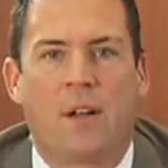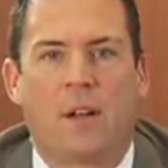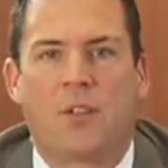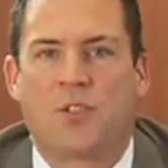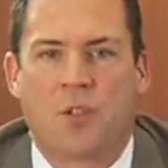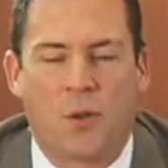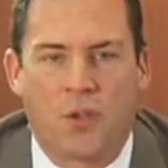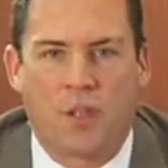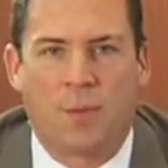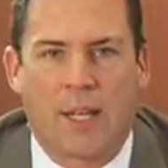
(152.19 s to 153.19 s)
An
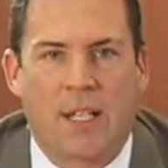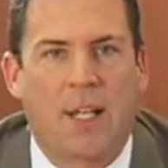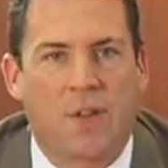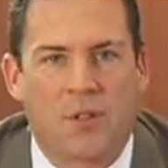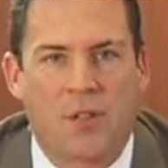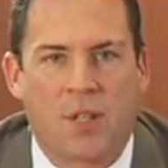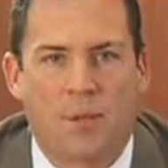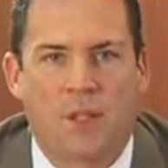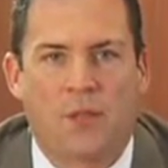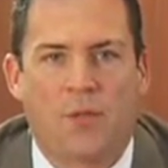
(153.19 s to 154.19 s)
associate may cover
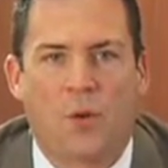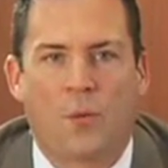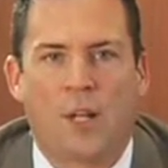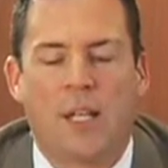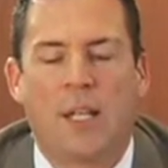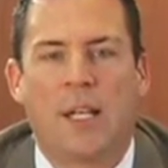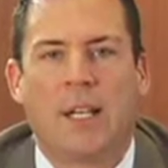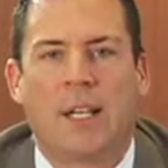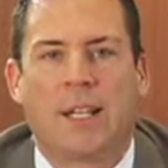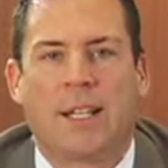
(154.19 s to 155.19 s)
something for me,
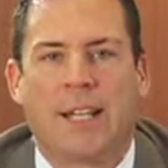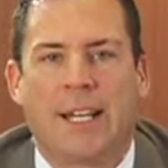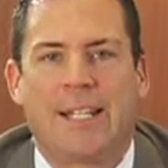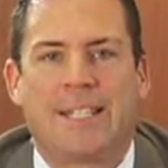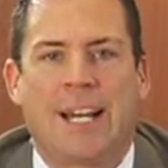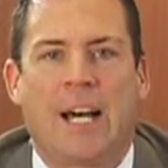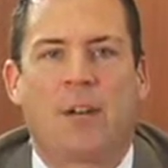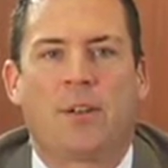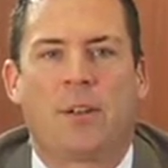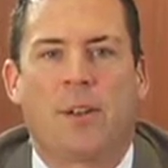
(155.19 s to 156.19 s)
and it lays
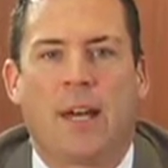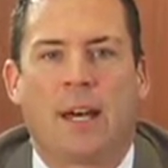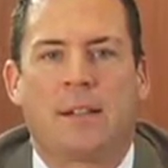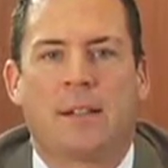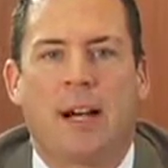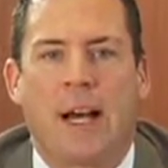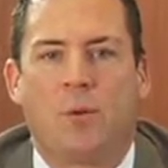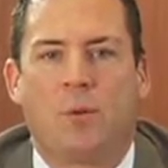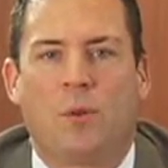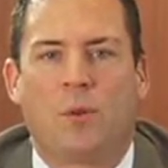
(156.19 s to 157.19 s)
out that I
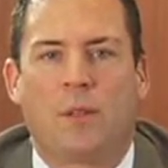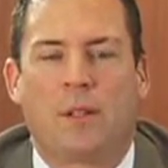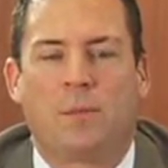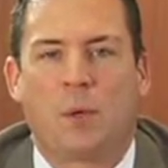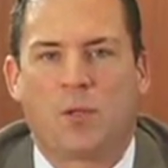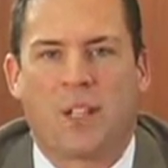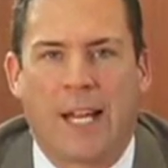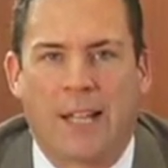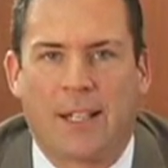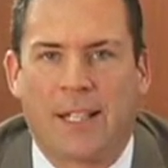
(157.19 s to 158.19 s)
will most
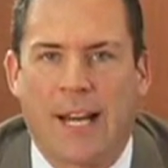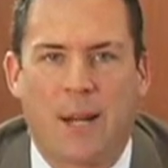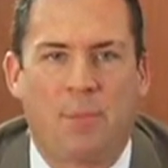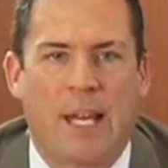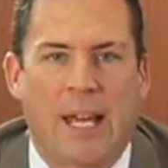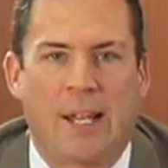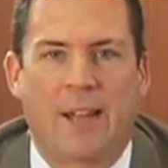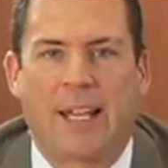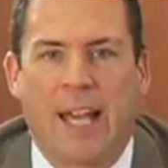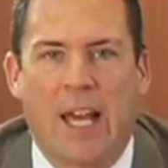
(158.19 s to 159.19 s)
likely not be
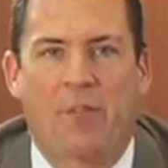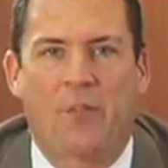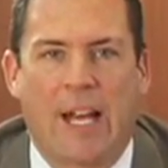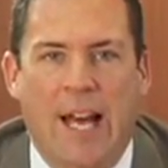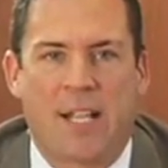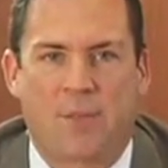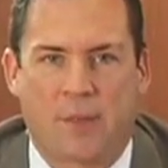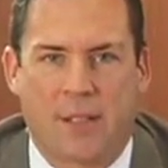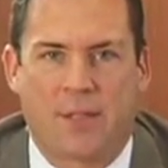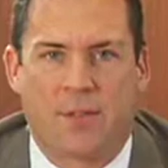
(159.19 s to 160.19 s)
handling every
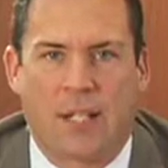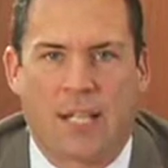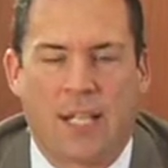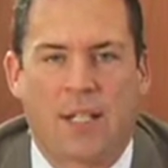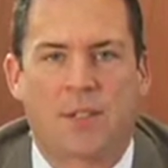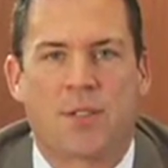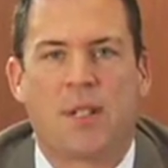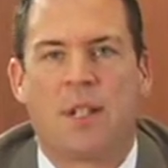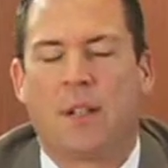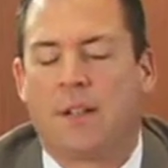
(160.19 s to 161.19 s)
aspect of the case.
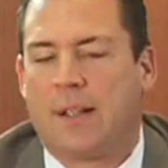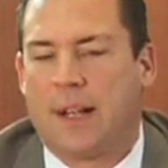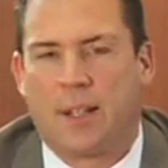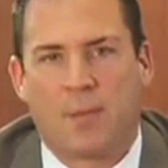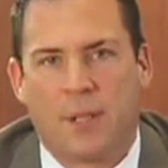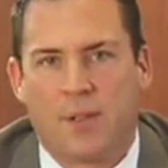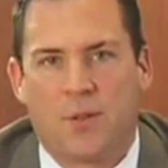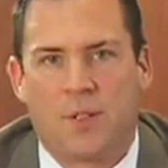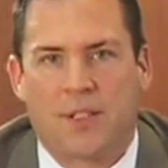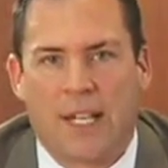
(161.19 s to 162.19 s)
That could be due
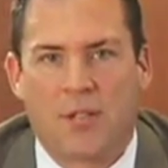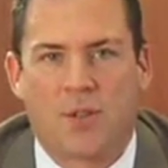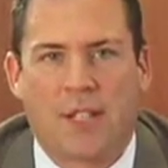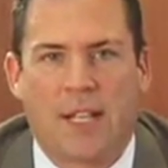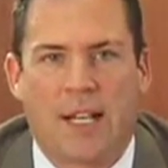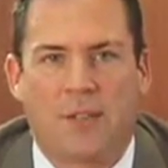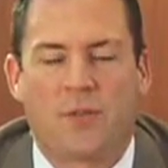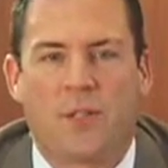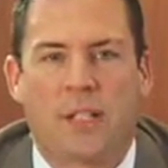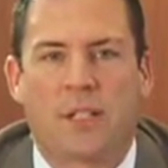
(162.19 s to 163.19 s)
to scheduling
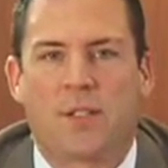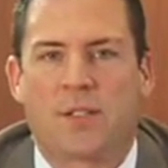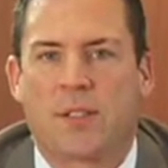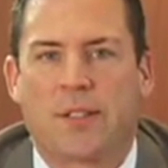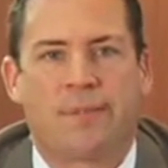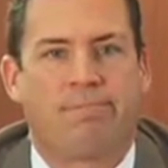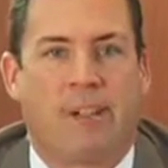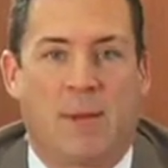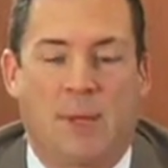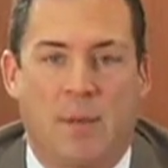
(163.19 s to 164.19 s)
conflicts,
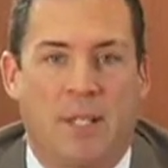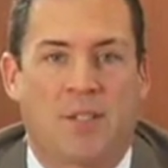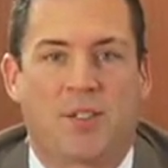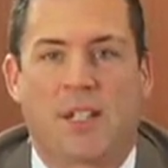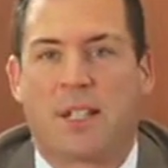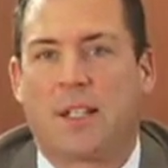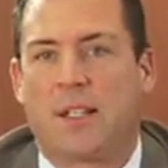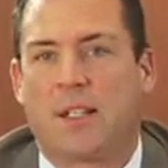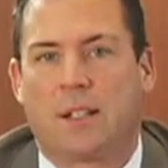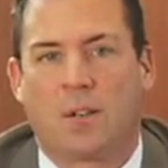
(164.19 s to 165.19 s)
I may be
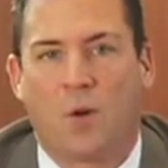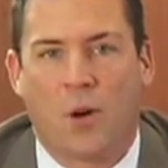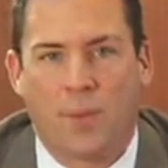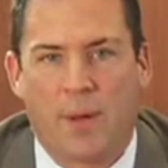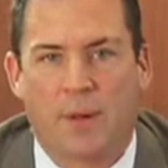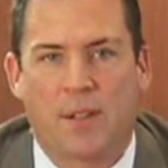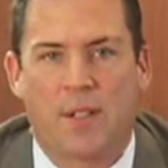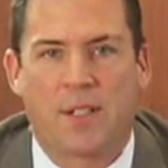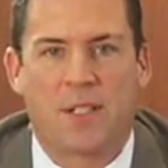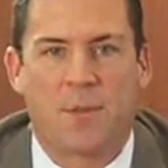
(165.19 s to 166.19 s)
sick, a court
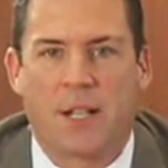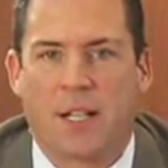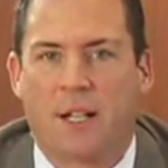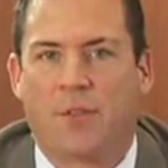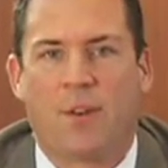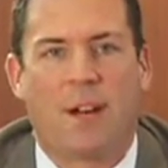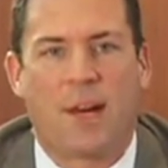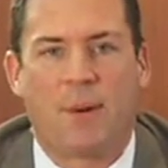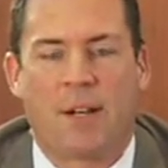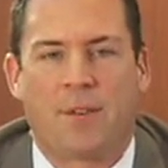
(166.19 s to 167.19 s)
appearance needs to be covered and
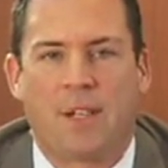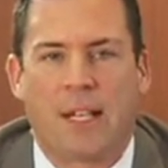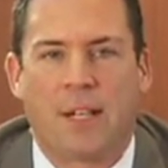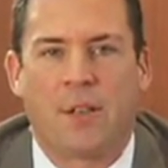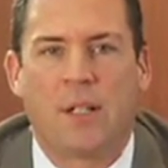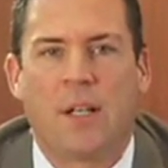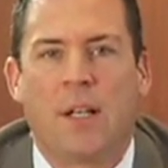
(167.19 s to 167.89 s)
I'm out of town.